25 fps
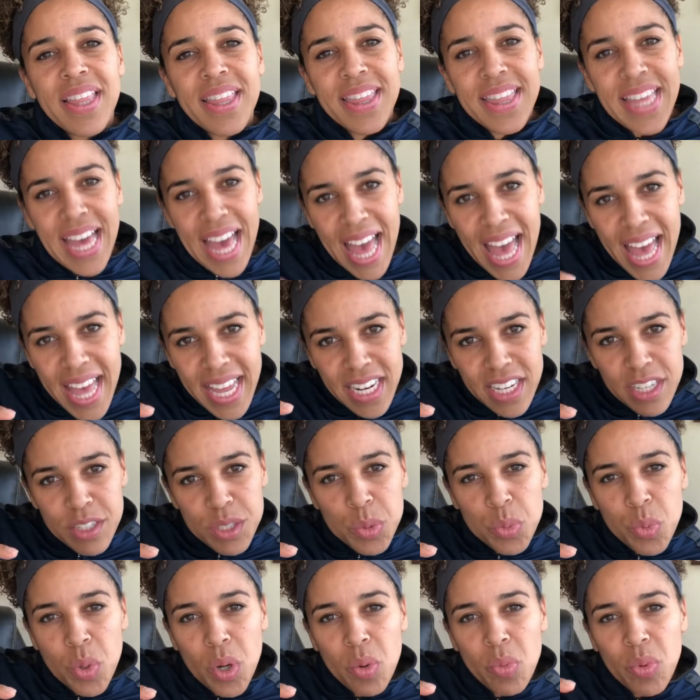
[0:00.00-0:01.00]
that
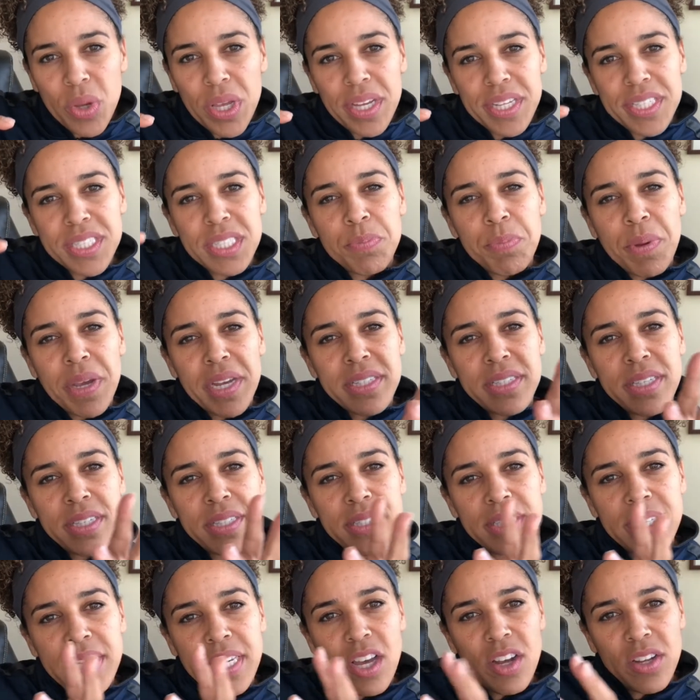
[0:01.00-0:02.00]
is what we expect to
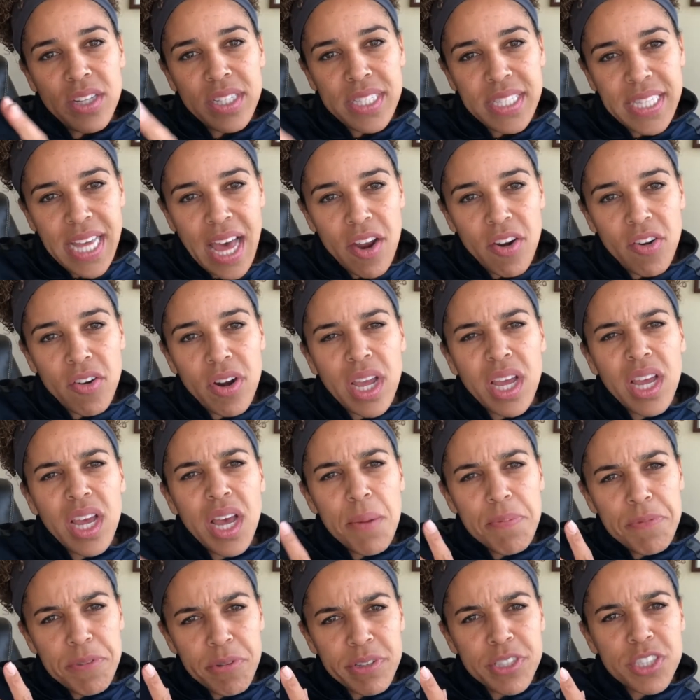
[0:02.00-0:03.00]
see on Saturday,
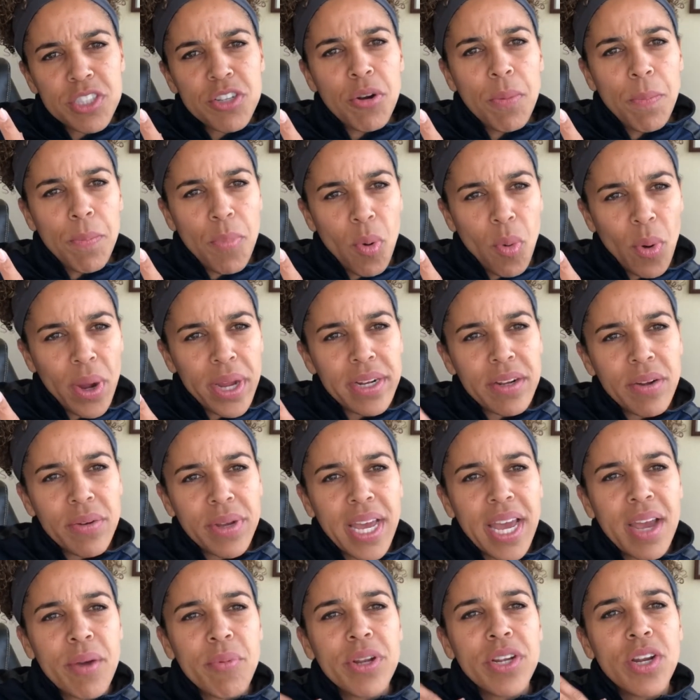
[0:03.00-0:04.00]
up to a certain point,
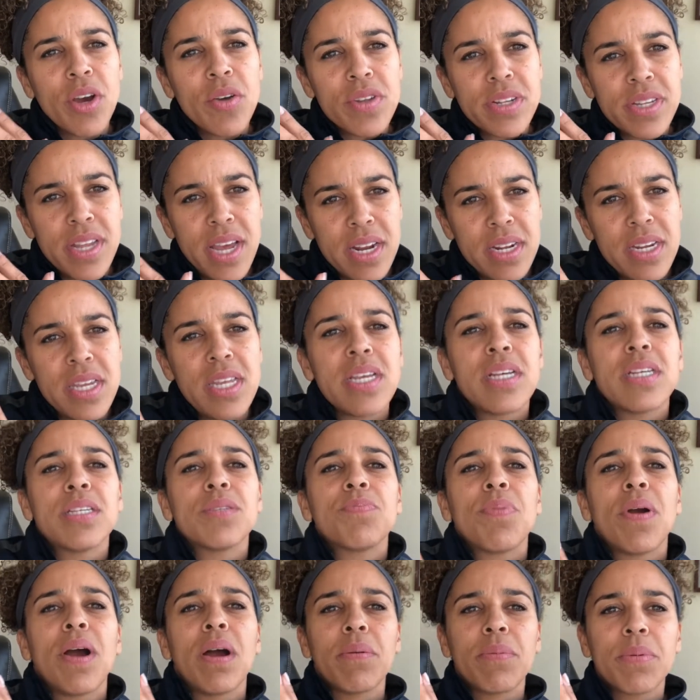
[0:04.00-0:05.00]
okay? We know the technique is
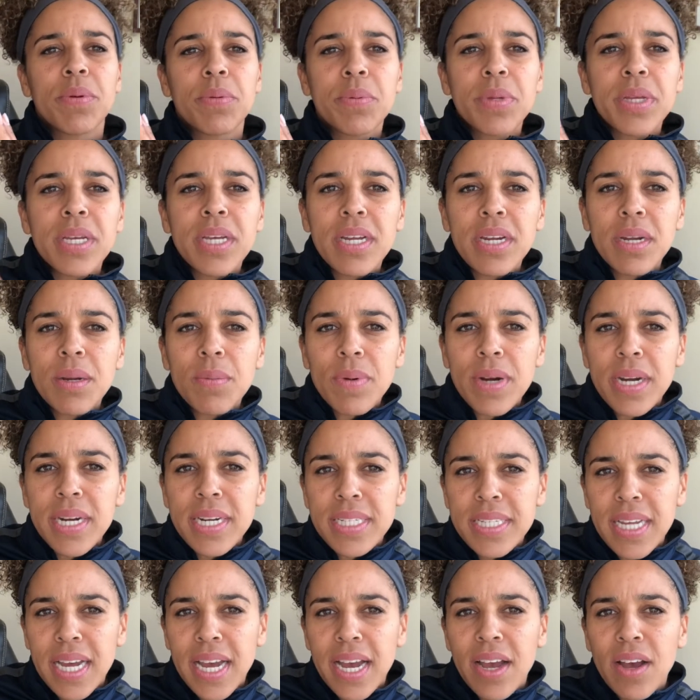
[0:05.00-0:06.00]
probably gonna
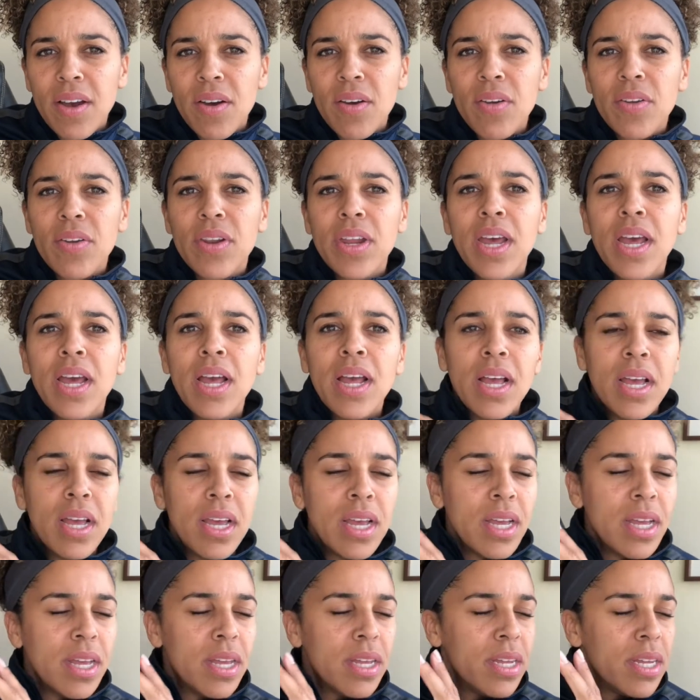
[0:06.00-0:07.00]
break down.
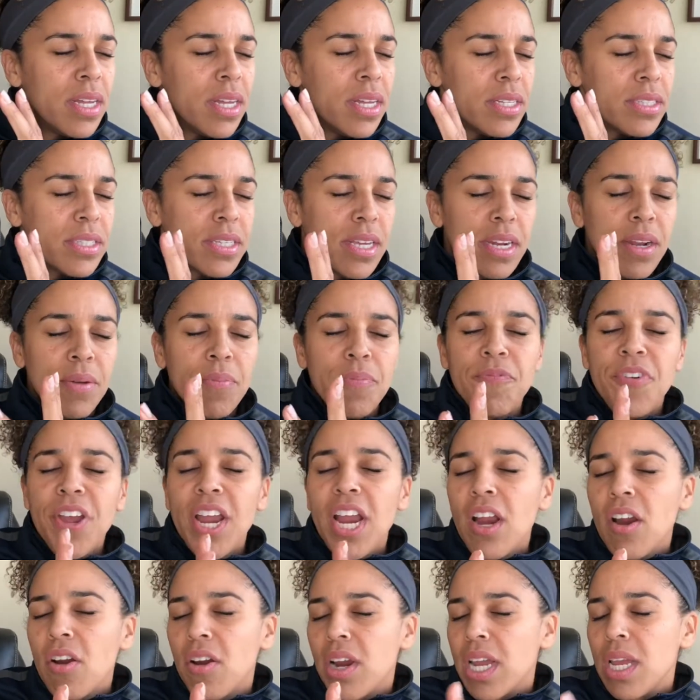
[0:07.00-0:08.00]
It's gonna
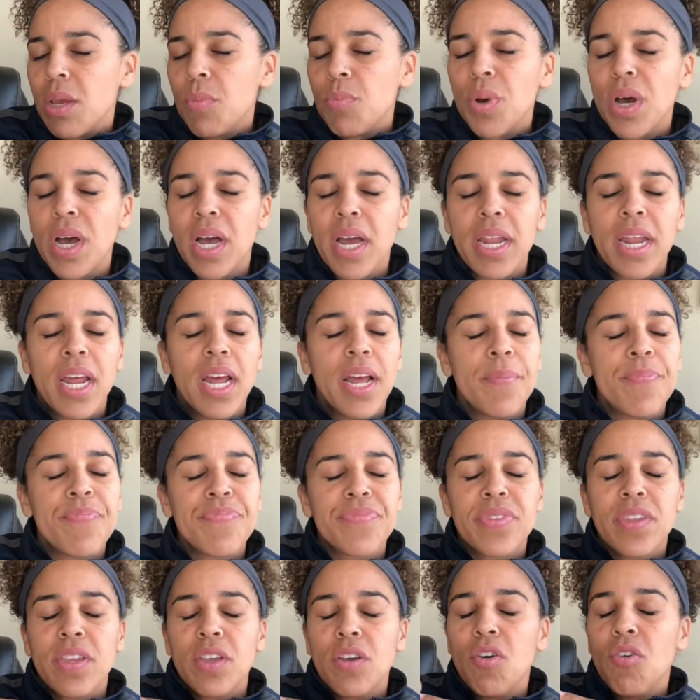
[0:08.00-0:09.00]
vary, but
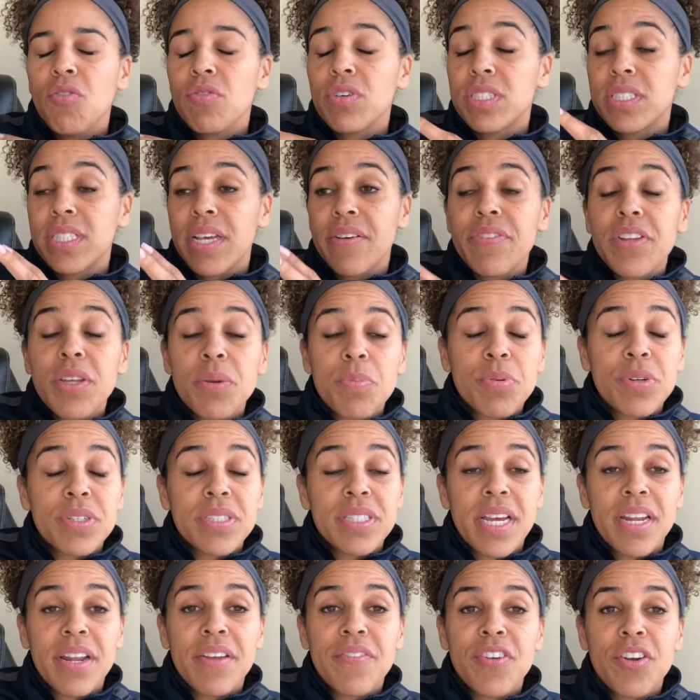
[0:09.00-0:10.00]
over
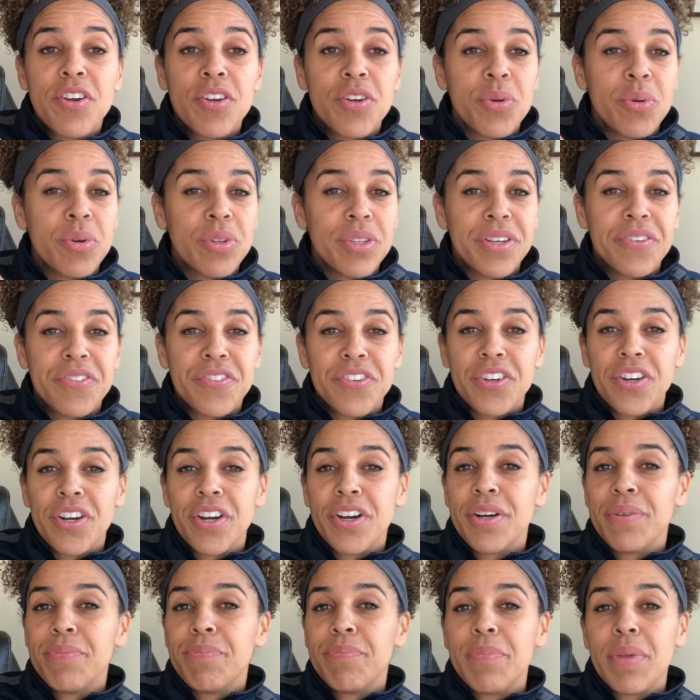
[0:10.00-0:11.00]
70% if you're a newer
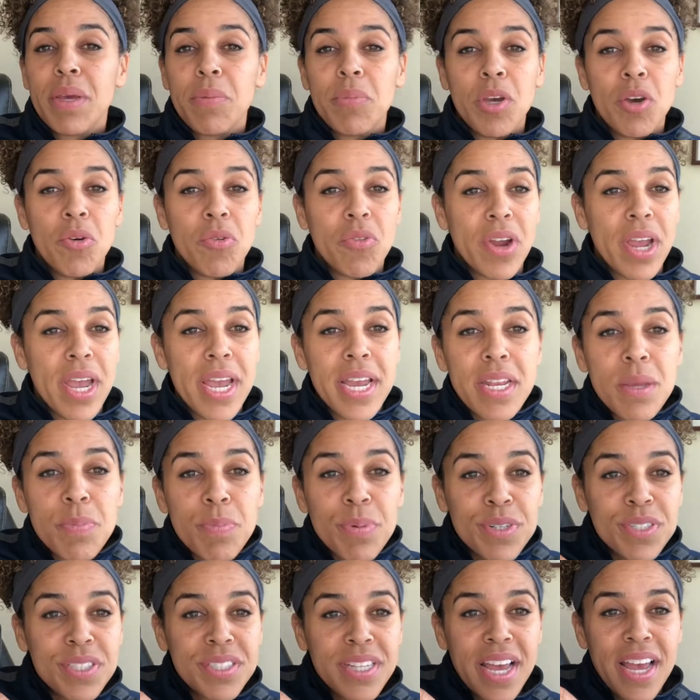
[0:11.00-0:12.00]
lifter, maybe over
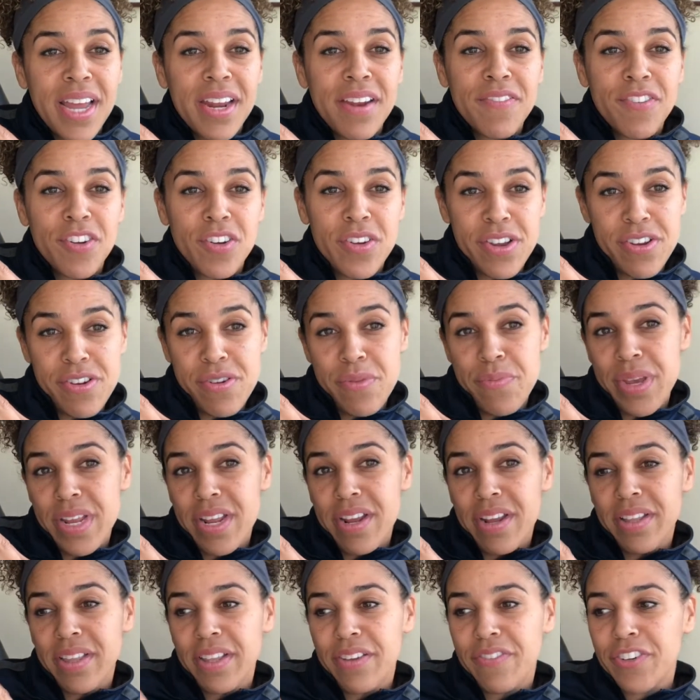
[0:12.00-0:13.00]
80% if you're an
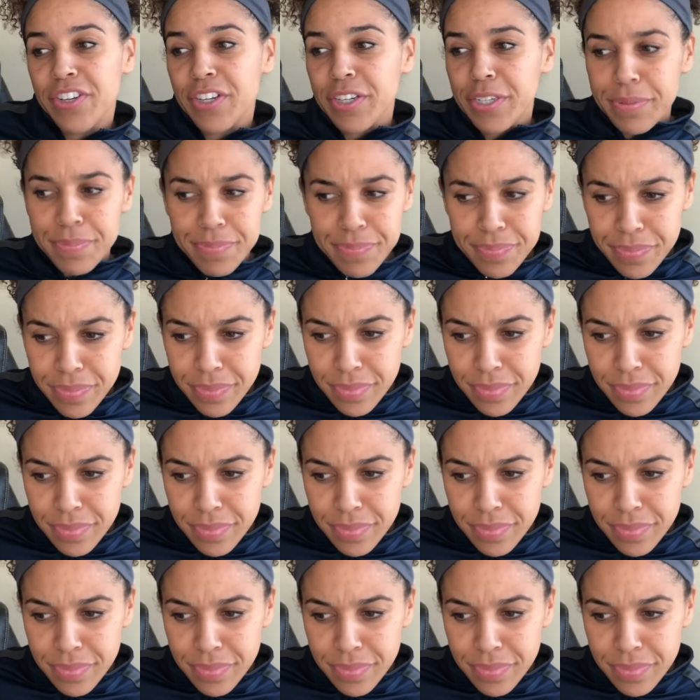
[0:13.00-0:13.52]
intermediate lifter,